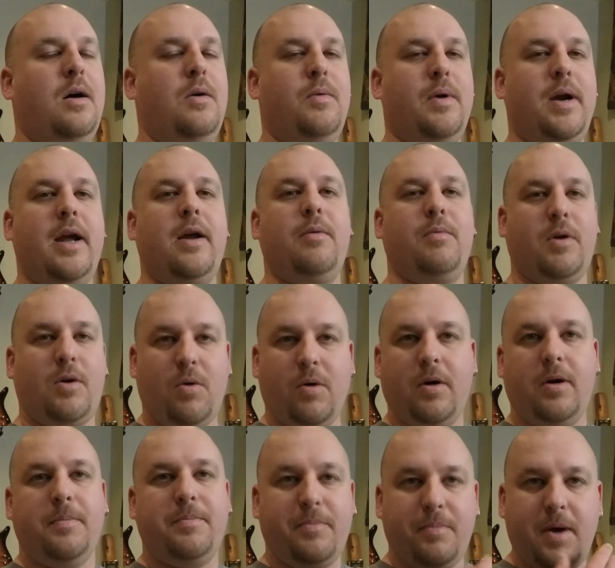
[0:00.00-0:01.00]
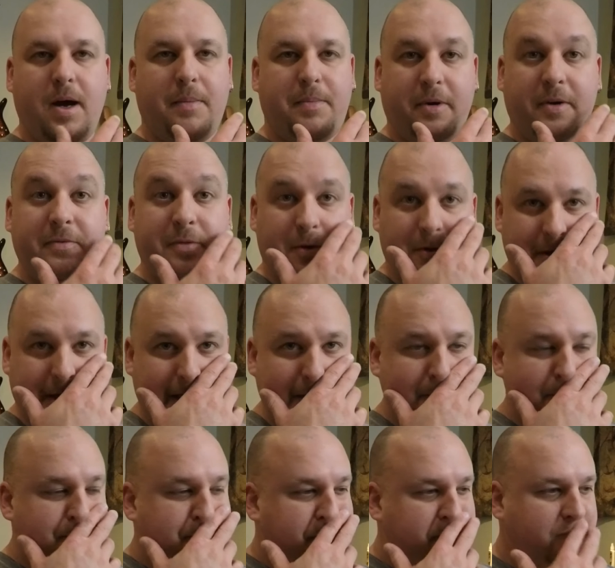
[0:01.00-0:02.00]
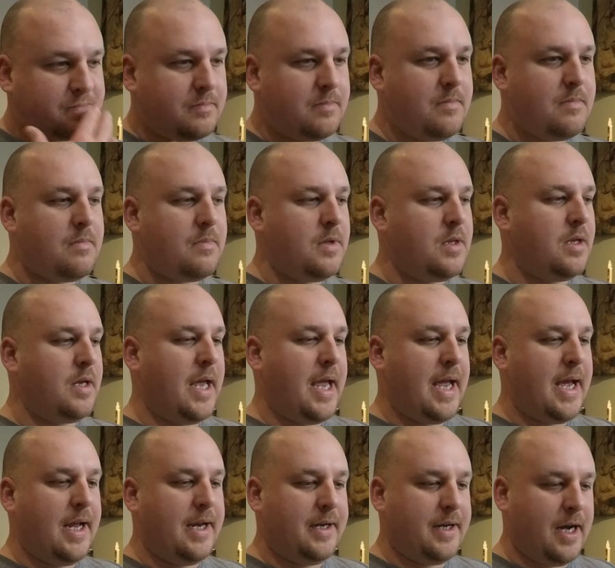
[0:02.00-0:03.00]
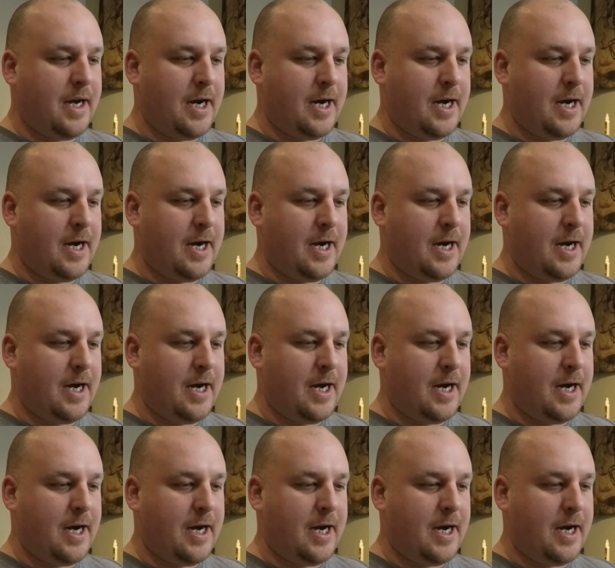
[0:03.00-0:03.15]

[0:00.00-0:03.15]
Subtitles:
when I recorded Privolnia. And